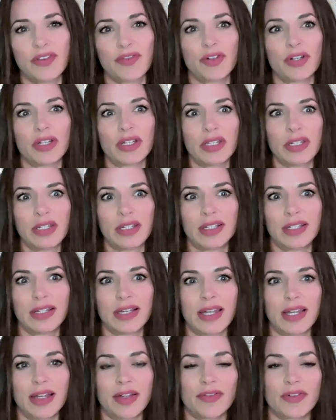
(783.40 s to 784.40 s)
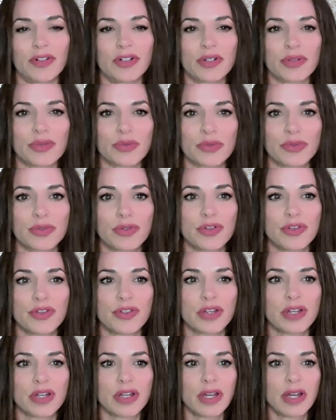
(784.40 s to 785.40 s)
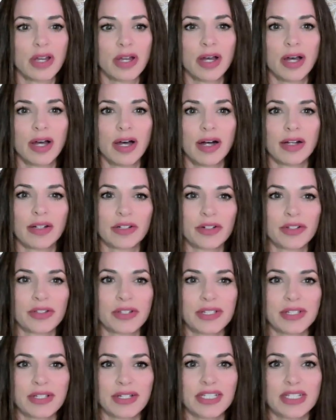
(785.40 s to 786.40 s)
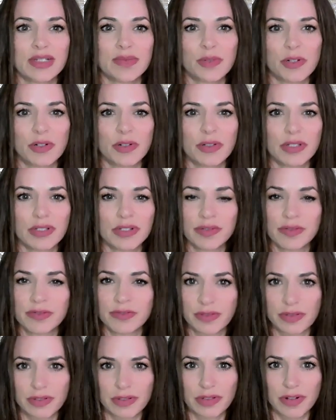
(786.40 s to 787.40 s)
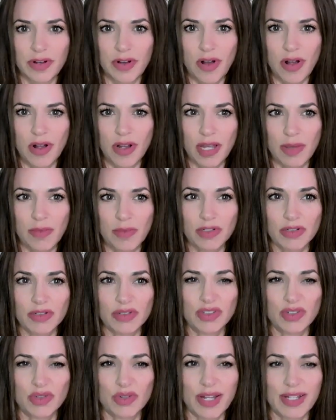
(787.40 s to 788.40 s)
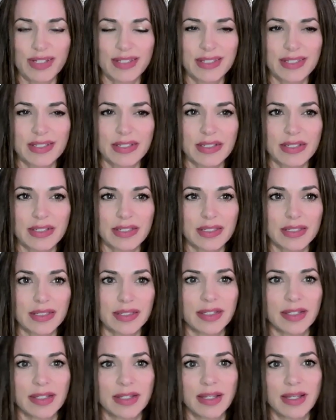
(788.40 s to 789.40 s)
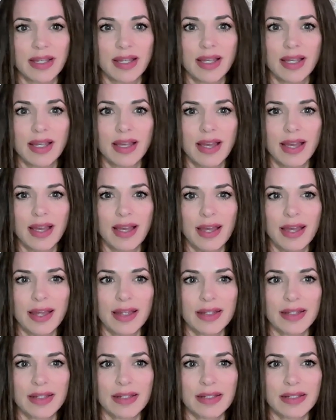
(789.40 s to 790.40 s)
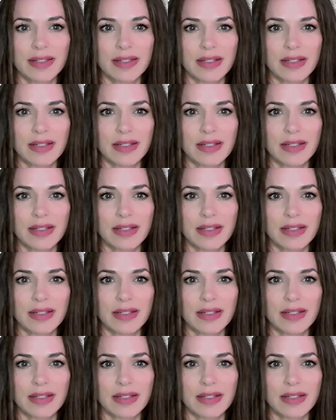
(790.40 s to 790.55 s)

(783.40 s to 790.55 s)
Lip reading: for healing, for truth under these explosive alchemical transits. And